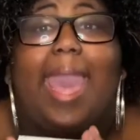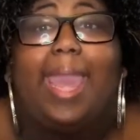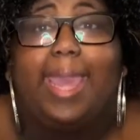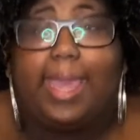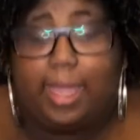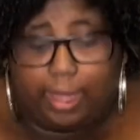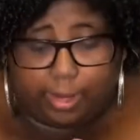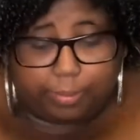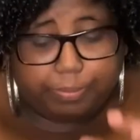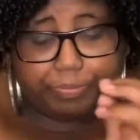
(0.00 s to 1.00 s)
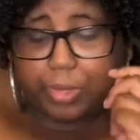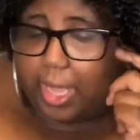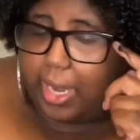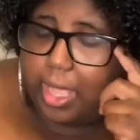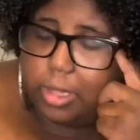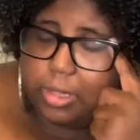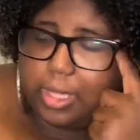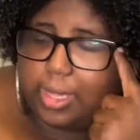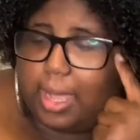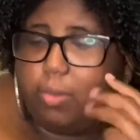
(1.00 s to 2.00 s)
And another
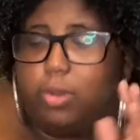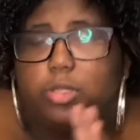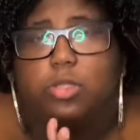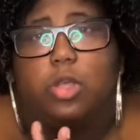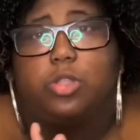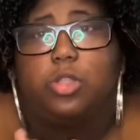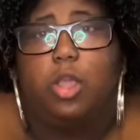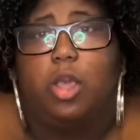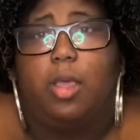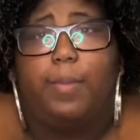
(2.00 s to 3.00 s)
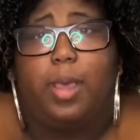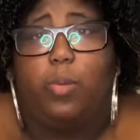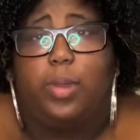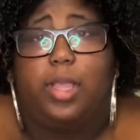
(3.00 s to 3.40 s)
thing that I wanted to talk to y'all about when